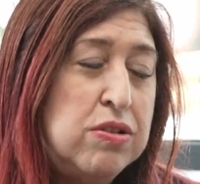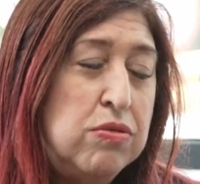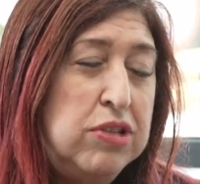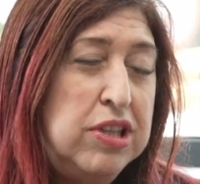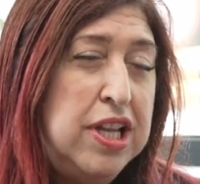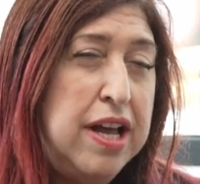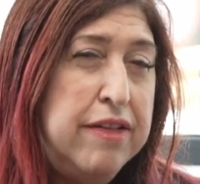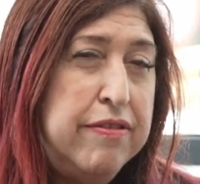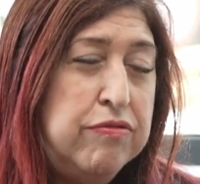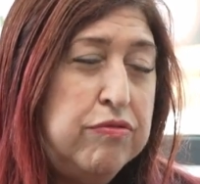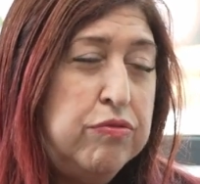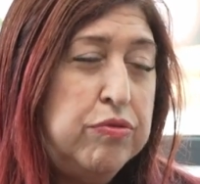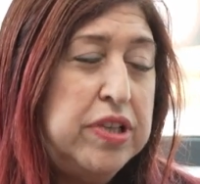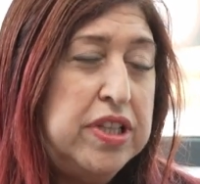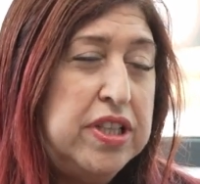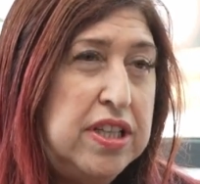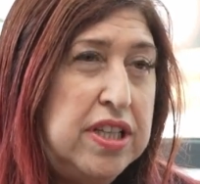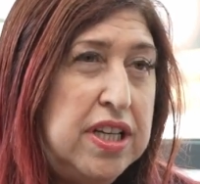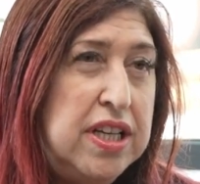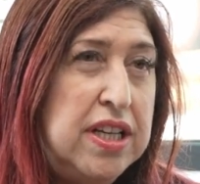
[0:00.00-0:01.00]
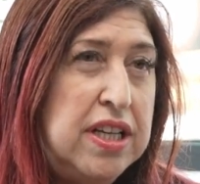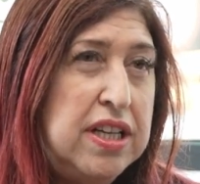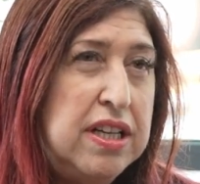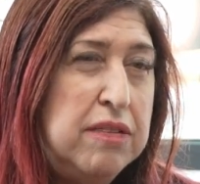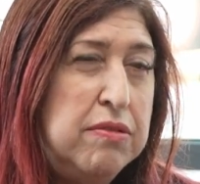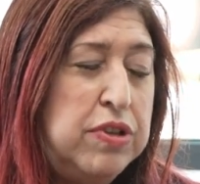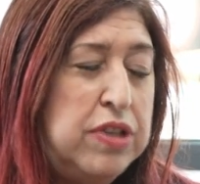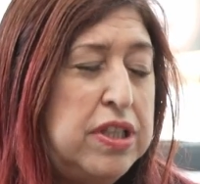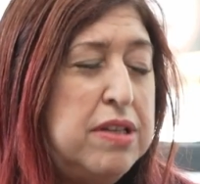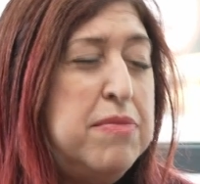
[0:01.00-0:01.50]
So love
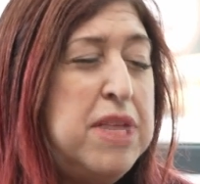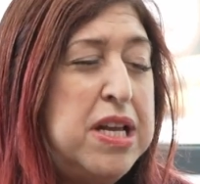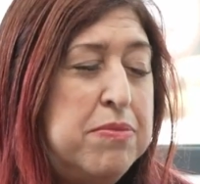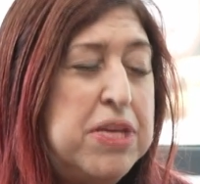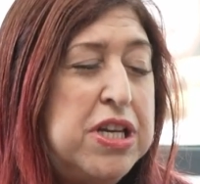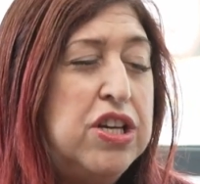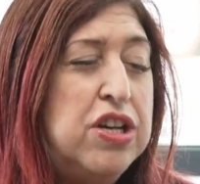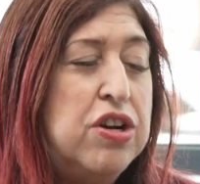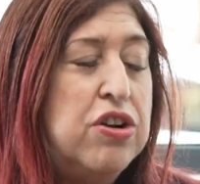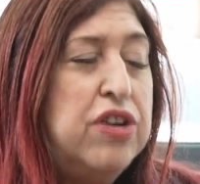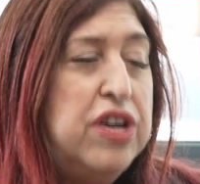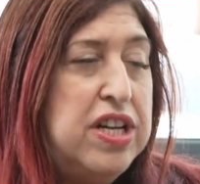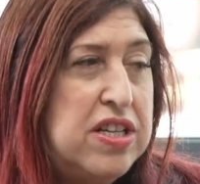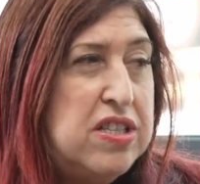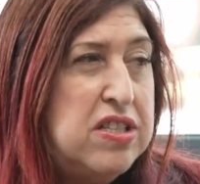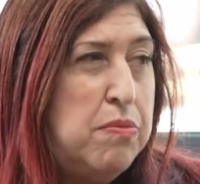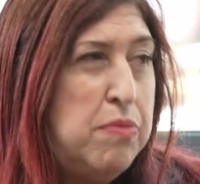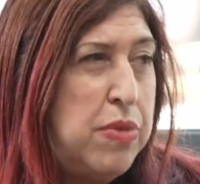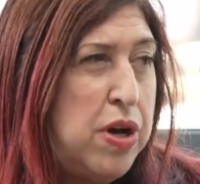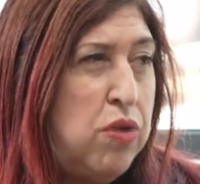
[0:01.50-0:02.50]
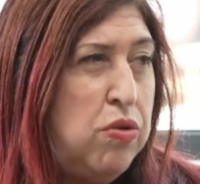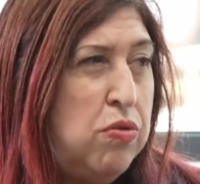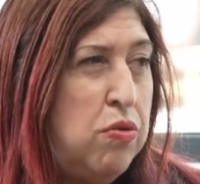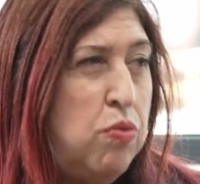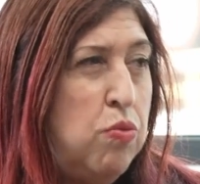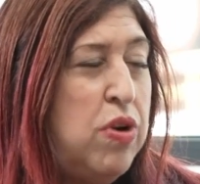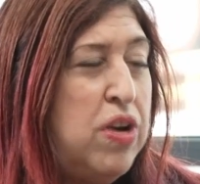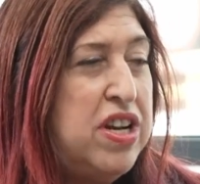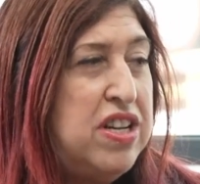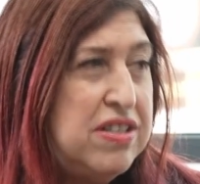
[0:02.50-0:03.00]
really, it really made me curious about
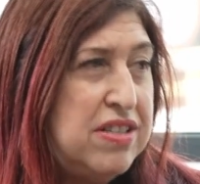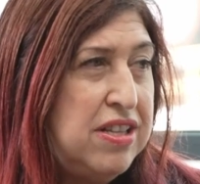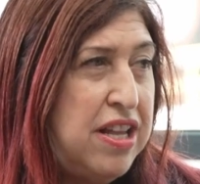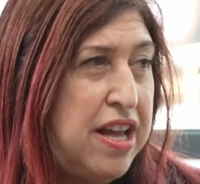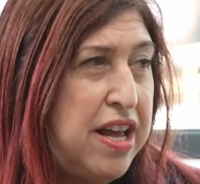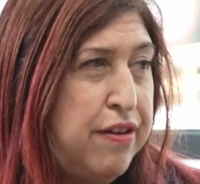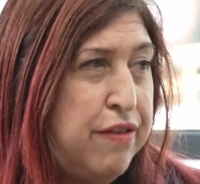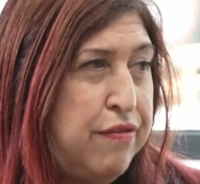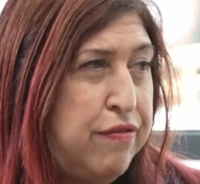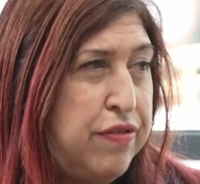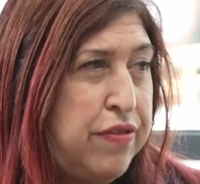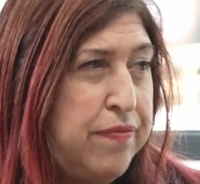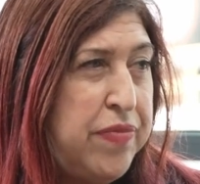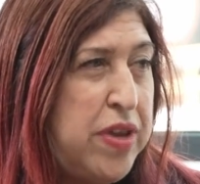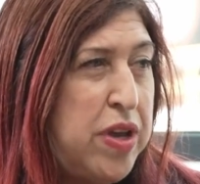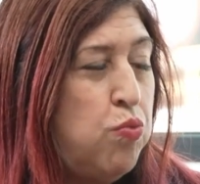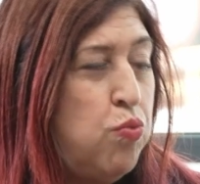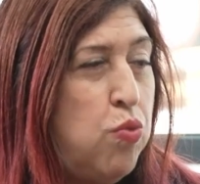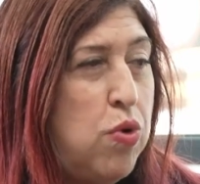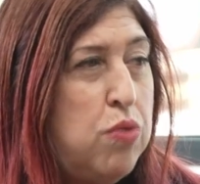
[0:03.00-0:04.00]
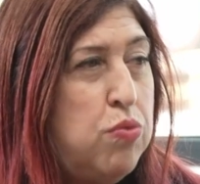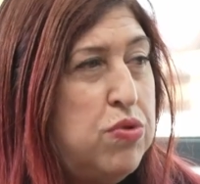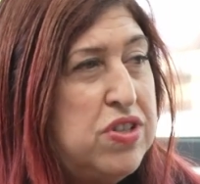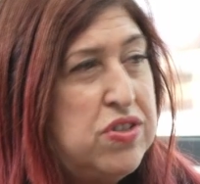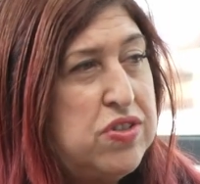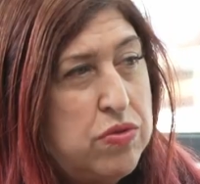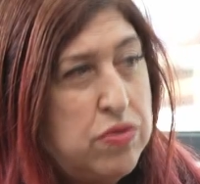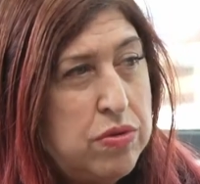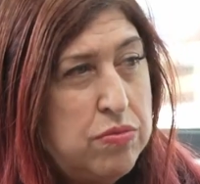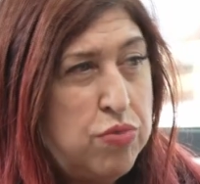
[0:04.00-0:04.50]
what is love and what
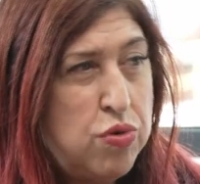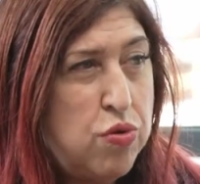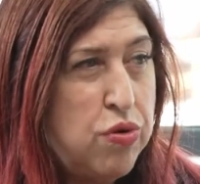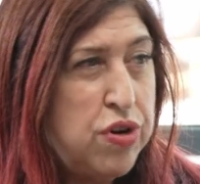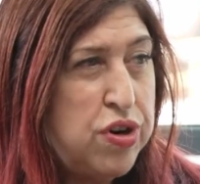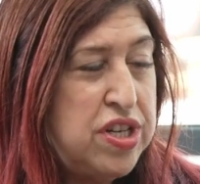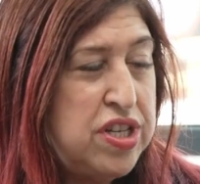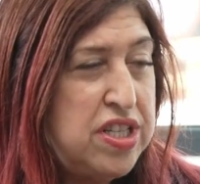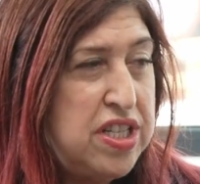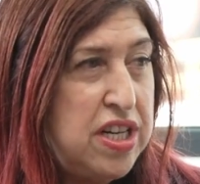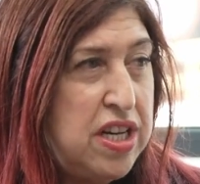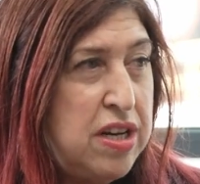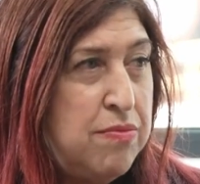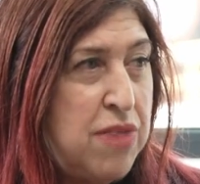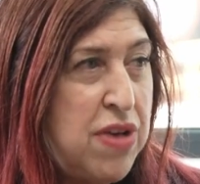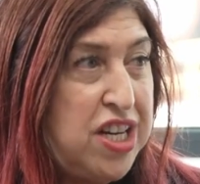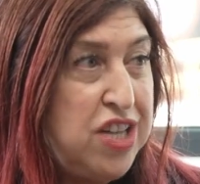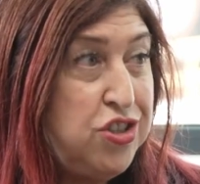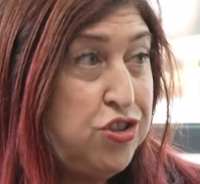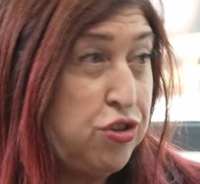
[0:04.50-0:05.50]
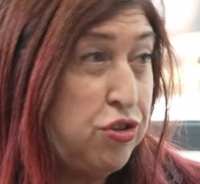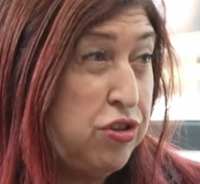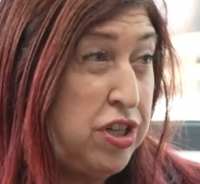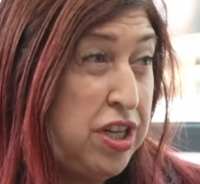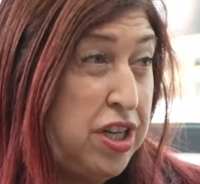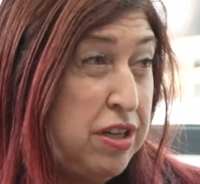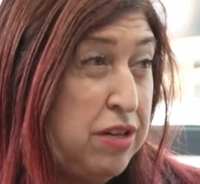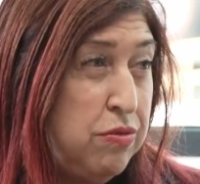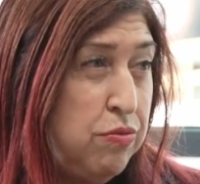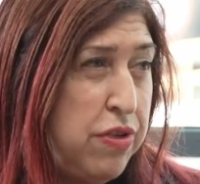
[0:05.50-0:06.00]
was so important in my
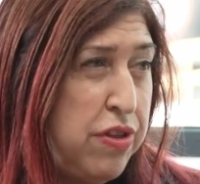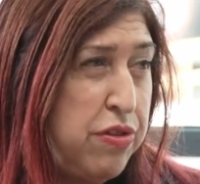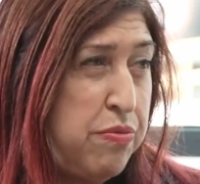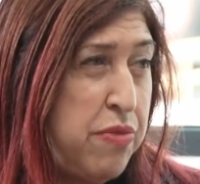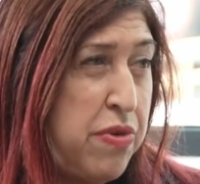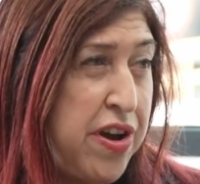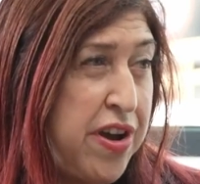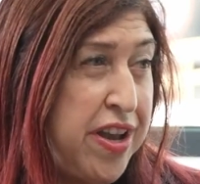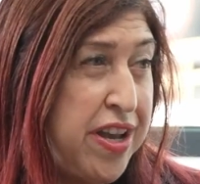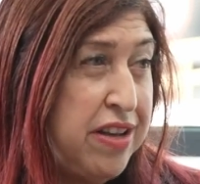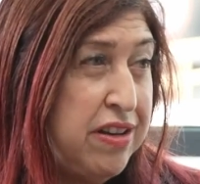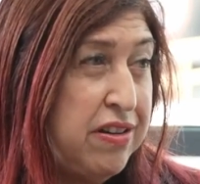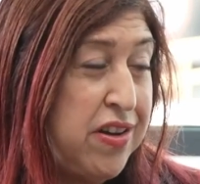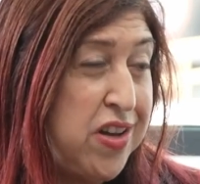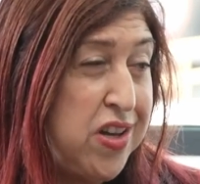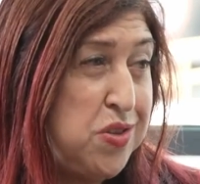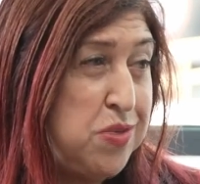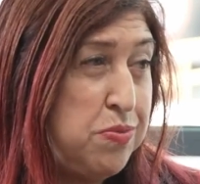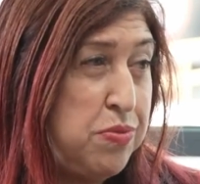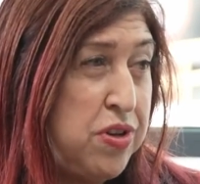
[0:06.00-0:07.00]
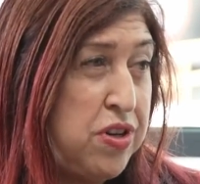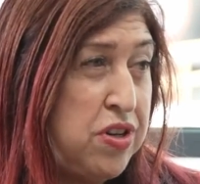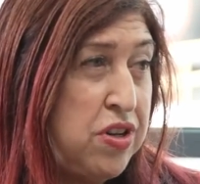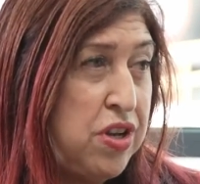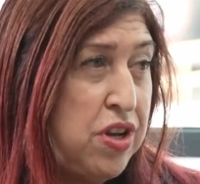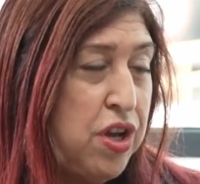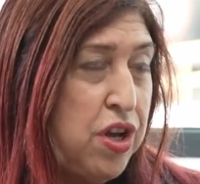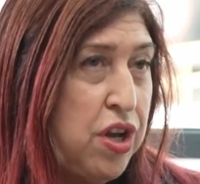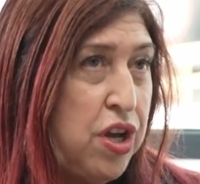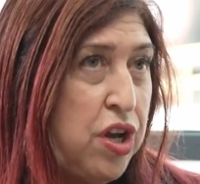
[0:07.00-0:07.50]
journey with my
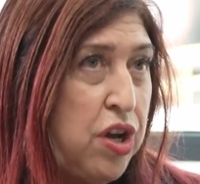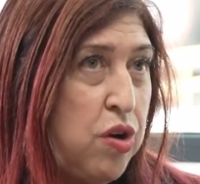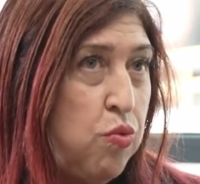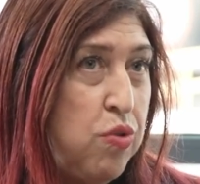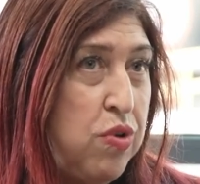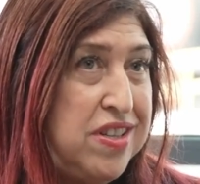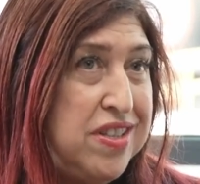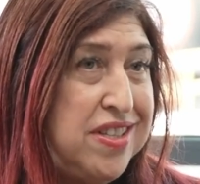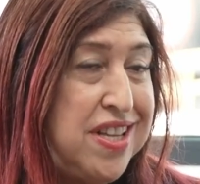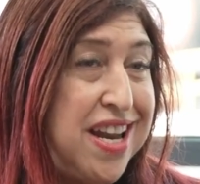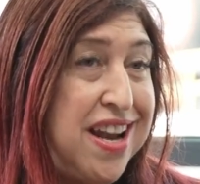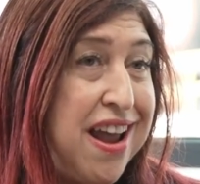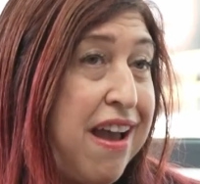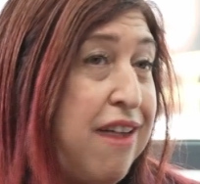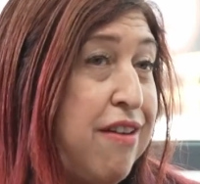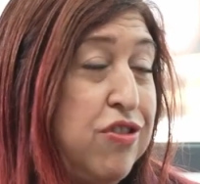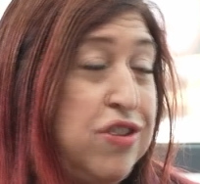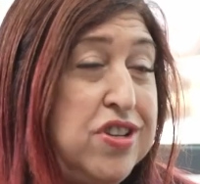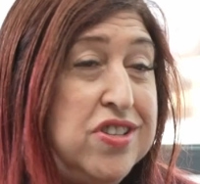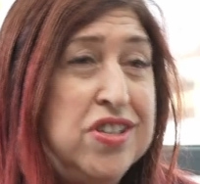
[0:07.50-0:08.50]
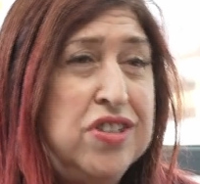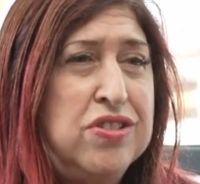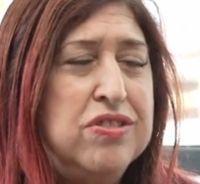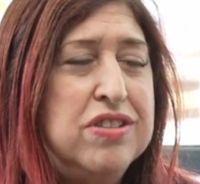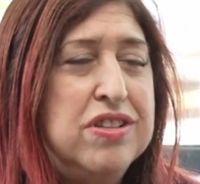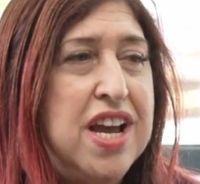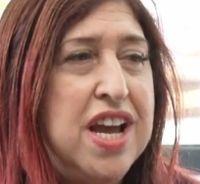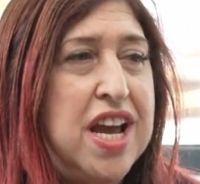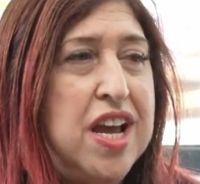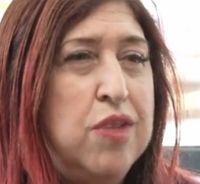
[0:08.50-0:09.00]
husband was that every
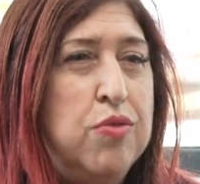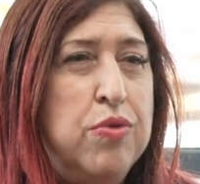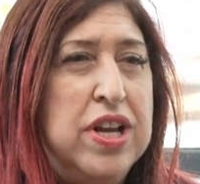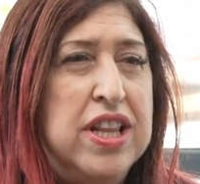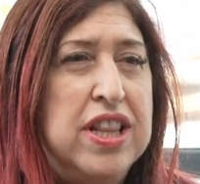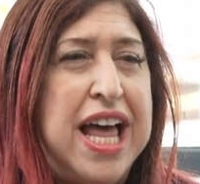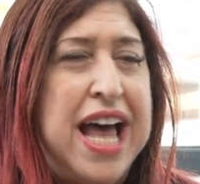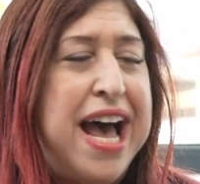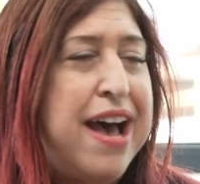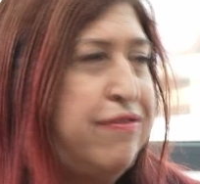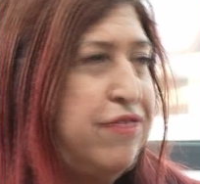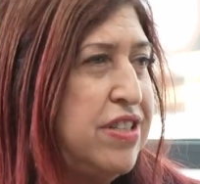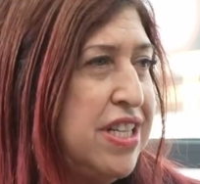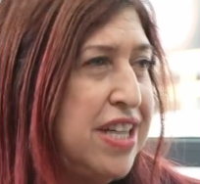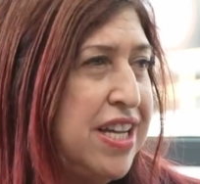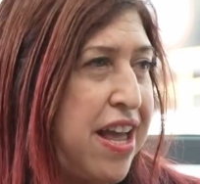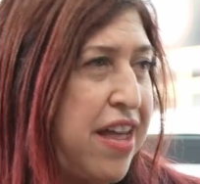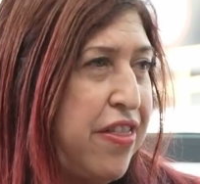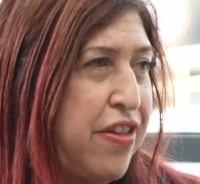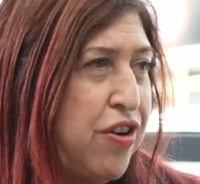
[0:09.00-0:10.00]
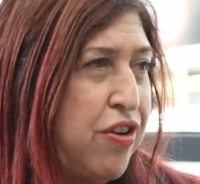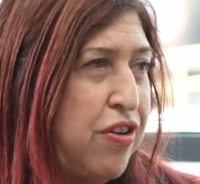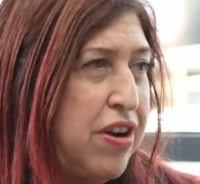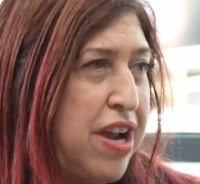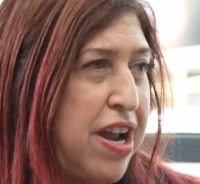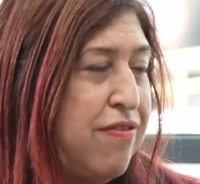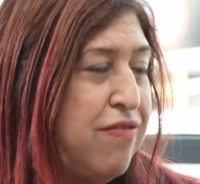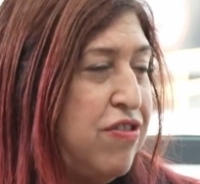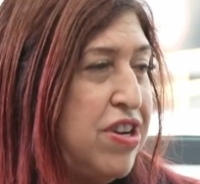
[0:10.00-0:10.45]
single day we laughed together.